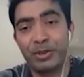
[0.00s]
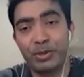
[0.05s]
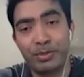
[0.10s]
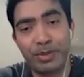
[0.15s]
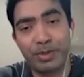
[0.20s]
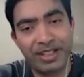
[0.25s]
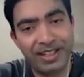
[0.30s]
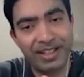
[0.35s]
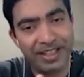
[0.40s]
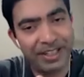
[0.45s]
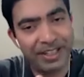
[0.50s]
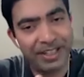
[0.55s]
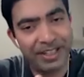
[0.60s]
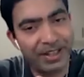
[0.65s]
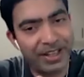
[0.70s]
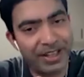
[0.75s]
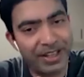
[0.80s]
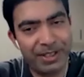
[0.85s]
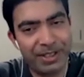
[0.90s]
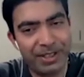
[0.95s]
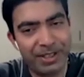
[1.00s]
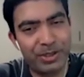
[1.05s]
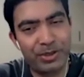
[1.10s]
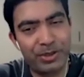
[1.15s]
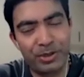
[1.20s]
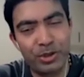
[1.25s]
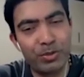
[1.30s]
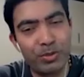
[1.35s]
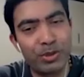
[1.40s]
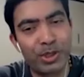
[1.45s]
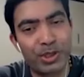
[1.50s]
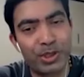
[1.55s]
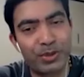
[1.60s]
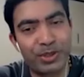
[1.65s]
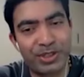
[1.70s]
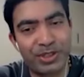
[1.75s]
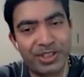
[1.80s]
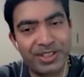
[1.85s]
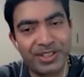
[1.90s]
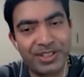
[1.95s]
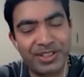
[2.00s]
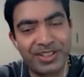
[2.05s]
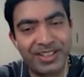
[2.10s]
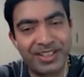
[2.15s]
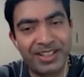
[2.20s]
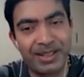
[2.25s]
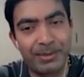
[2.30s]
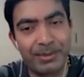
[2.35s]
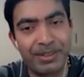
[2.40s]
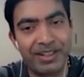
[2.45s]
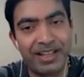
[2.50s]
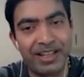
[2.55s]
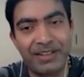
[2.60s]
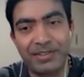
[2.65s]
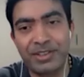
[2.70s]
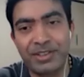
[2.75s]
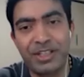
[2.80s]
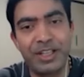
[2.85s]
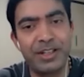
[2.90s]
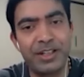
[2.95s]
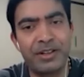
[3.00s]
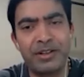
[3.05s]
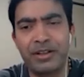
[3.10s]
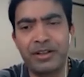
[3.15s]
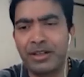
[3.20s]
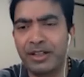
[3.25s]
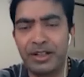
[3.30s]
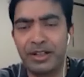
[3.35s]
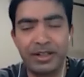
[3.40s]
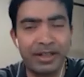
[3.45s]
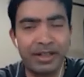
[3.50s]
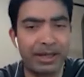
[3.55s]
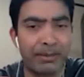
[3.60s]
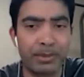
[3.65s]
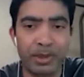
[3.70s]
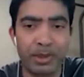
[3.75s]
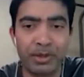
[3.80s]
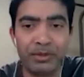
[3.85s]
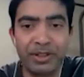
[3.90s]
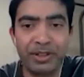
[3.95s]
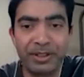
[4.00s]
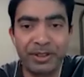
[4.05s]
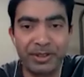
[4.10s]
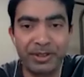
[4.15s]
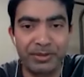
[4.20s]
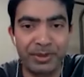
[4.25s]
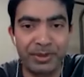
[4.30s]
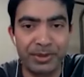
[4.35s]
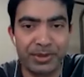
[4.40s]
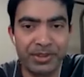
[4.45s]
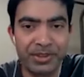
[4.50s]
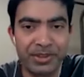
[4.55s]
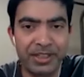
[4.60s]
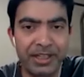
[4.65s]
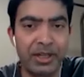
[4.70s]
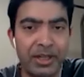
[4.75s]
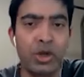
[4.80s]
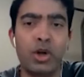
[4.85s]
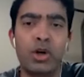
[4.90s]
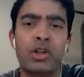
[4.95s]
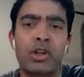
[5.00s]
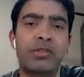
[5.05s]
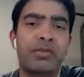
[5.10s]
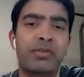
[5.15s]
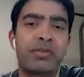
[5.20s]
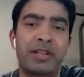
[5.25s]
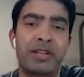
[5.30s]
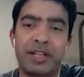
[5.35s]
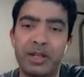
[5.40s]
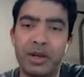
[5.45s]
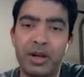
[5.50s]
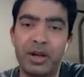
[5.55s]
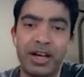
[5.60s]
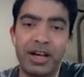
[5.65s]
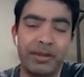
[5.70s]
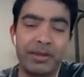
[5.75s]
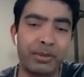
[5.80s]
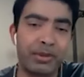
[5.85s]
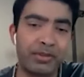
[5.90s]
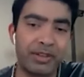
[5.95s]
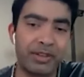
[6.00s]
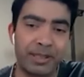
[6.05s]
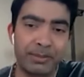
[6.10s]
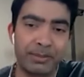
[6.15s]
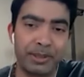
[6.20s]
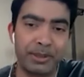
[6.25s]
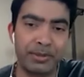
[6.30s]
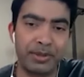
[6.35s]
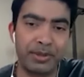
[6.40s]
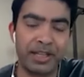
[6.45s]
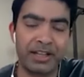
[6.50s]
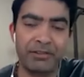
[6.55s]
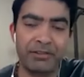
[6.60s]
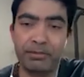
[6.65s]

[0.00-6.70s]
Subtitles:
you don't mind, like, I have like two more questions, right? I mean, I've seen number of interviews, a lot of high profile people